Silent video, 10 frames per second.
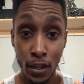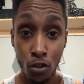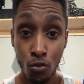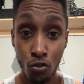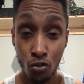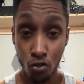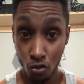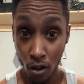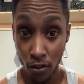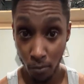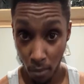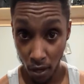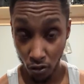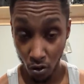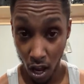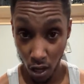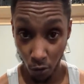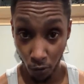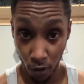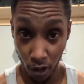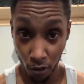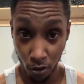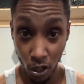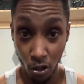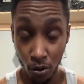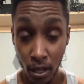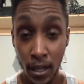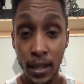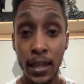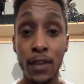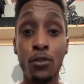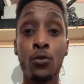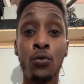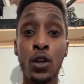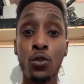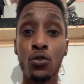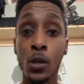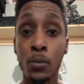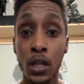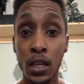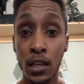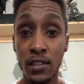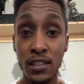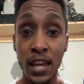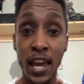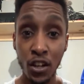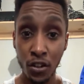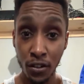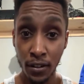You should stretch based on how you feel. So if you feel something is tighter,